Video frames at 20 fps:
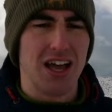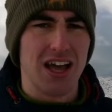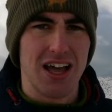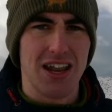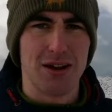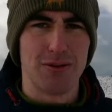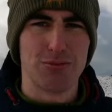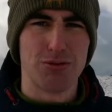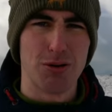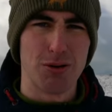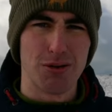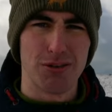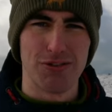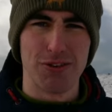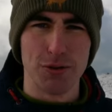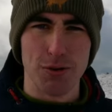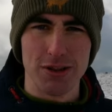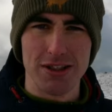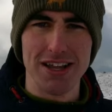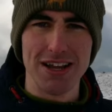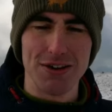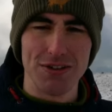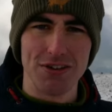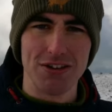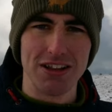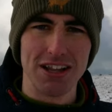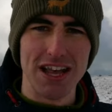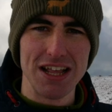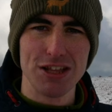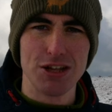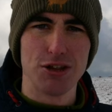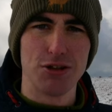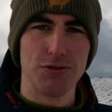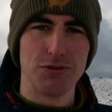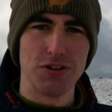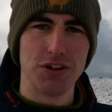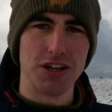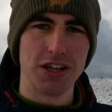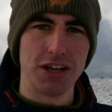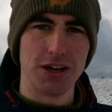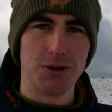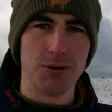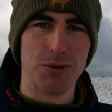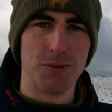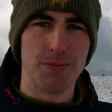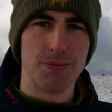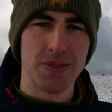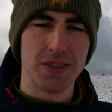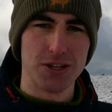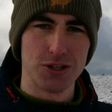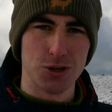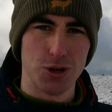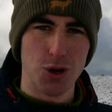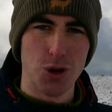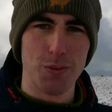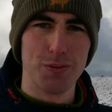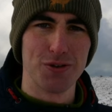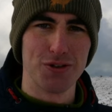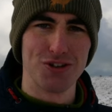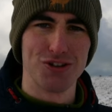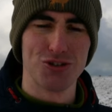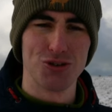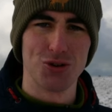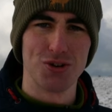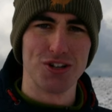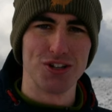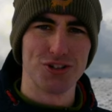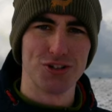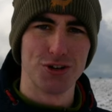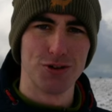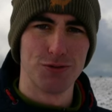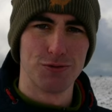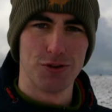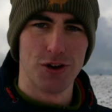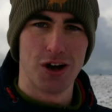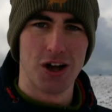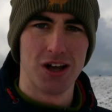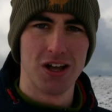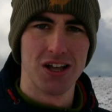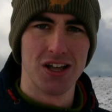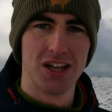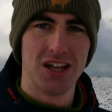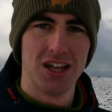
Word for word: and I probably I think we're nearing the end of the video. So I hope you're enjoying it so far.